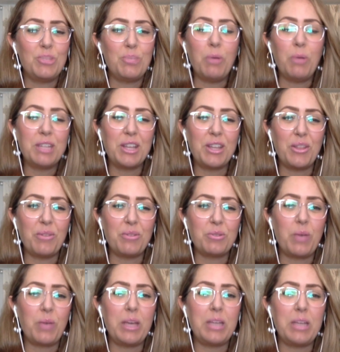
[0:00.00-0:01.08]
posing in
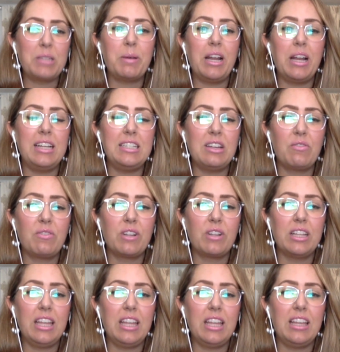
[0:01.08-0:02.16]
those ways, but I
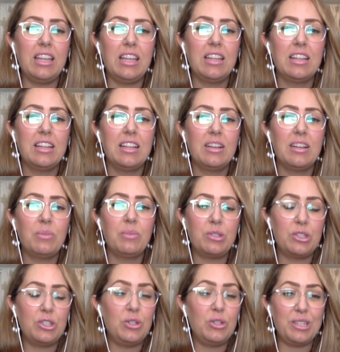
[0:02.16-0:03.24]
definitely
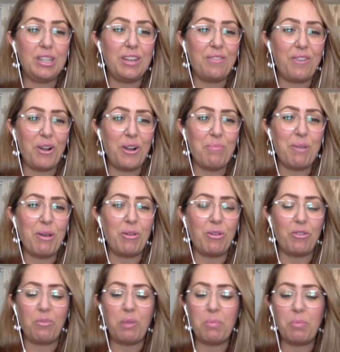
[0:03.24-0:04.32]
do see a fair amount
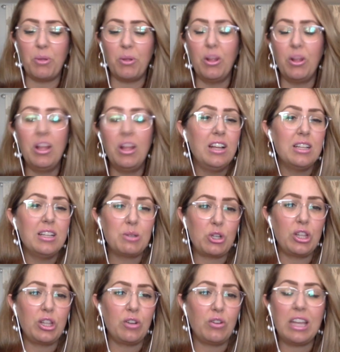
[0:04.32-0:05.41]
of people,
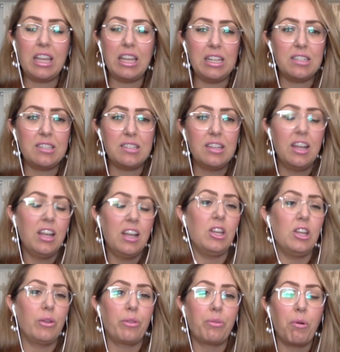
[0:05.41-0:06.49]
especially little kids,
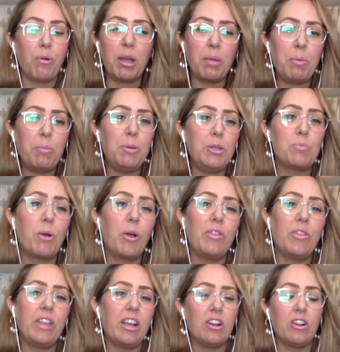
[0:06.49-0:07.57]
you know, throwing up a beach ball
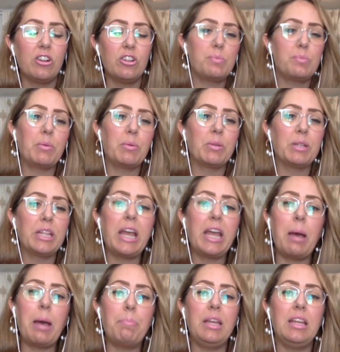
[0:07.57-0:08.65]
in the air and just being really
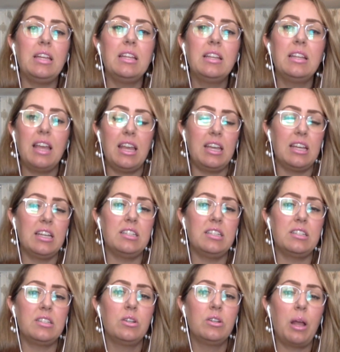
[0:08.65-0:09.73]
happy
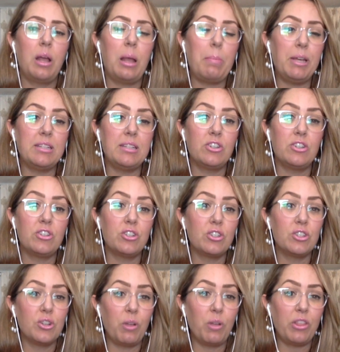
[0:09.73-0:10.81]
and I pay attention
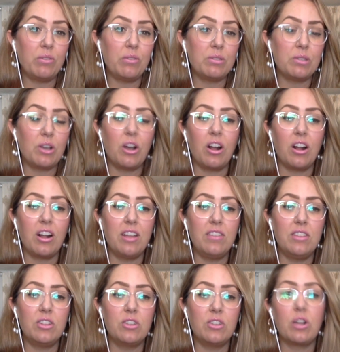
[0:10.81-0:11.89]
to what those are
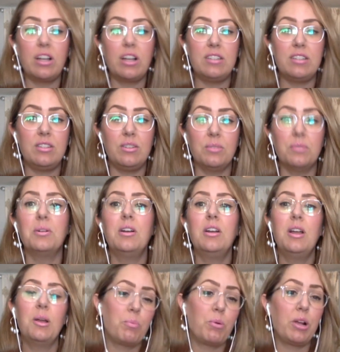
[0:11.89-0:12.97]
and then try to
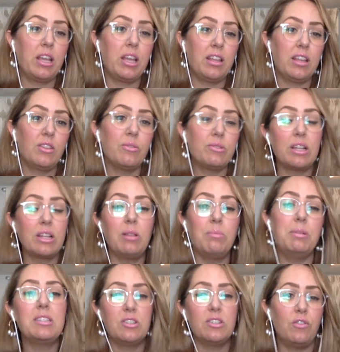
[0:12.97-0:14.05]
bring those
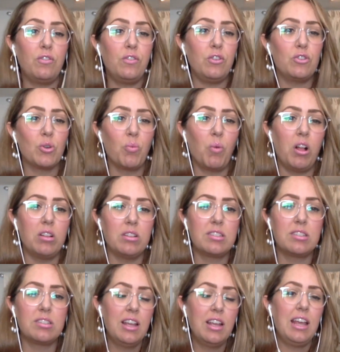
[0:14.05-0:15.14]
elements into future
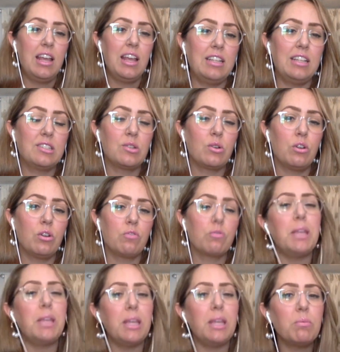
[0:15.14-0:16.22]
walls and sort of
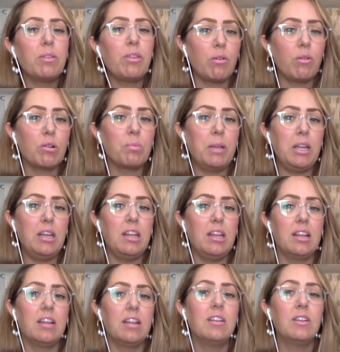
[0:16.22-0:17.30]
repeat without
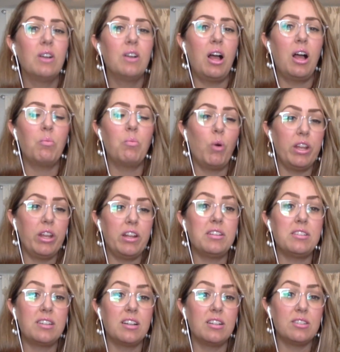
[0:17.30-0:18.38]
repeating um, what
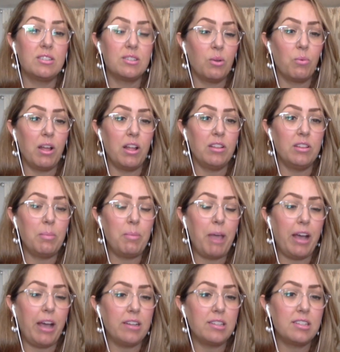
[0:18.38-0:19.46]
has done so well in the
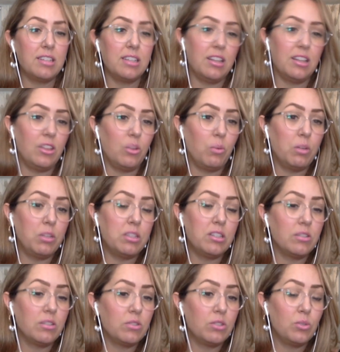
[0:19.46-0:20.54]
past. And then the ones that
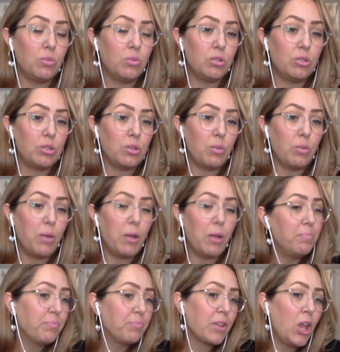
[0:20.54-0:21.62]
don't do so well,
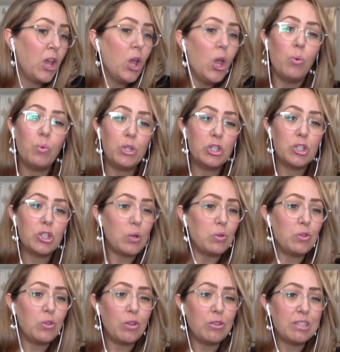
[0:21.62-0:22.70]
we just don't
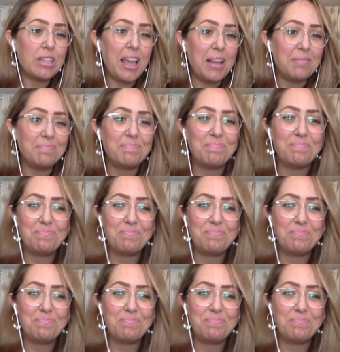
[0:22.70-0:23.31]
do those again.